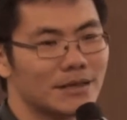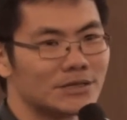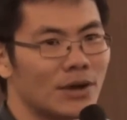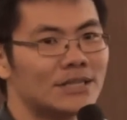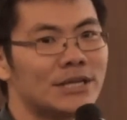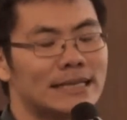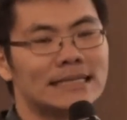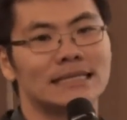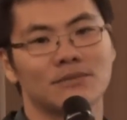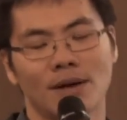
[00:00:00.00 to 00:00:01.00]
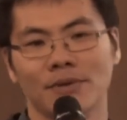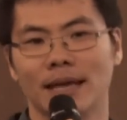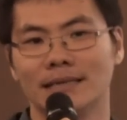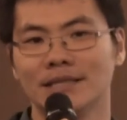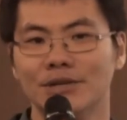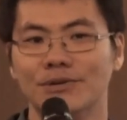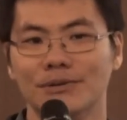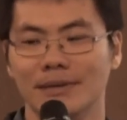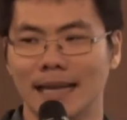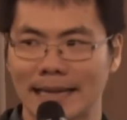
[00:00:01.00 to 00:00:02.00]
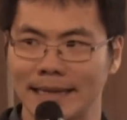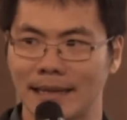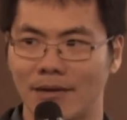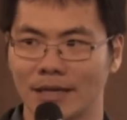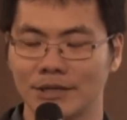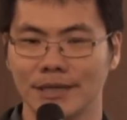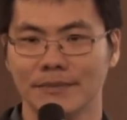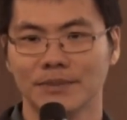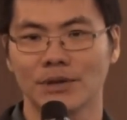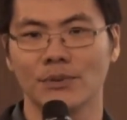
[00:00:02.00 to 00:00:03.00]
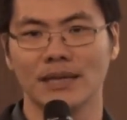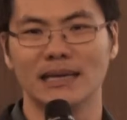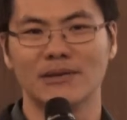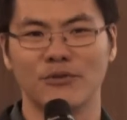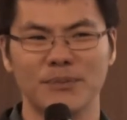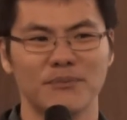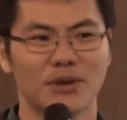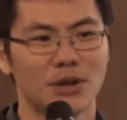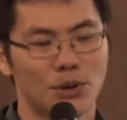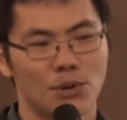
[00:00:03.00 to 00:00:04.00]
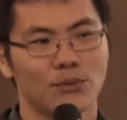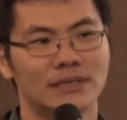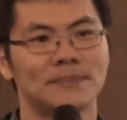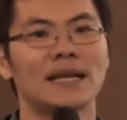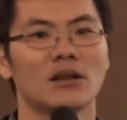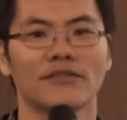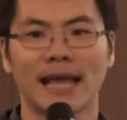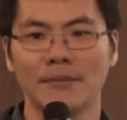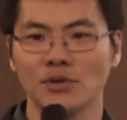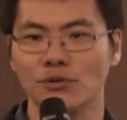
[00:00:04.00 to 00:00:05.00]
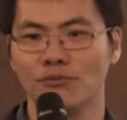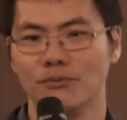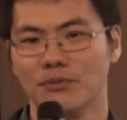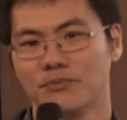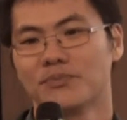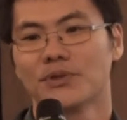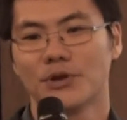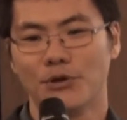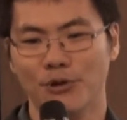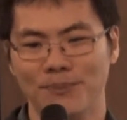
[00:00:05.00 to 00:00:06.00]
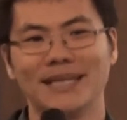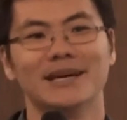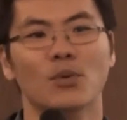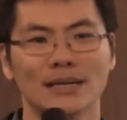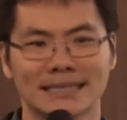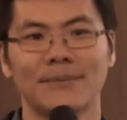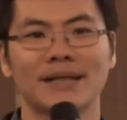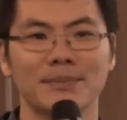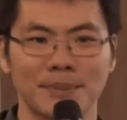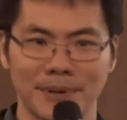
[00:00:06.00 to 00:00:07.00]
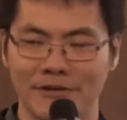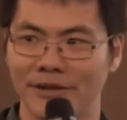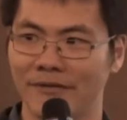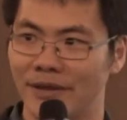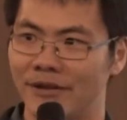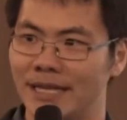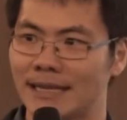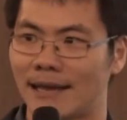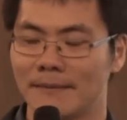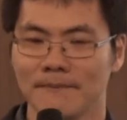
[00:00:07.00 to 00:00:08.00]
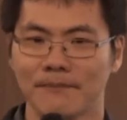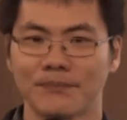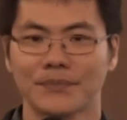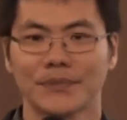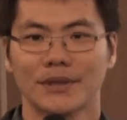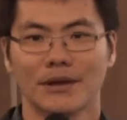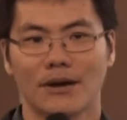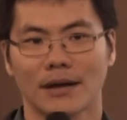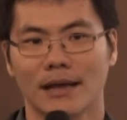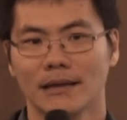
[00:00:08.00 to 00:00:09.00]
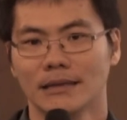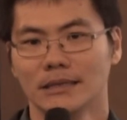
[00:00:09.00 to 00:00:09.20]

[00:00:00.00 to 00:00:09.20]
So actually, this is what we are still lacking now, actually. So we spend a lot of time to repeat the words some other people have already done. Okay?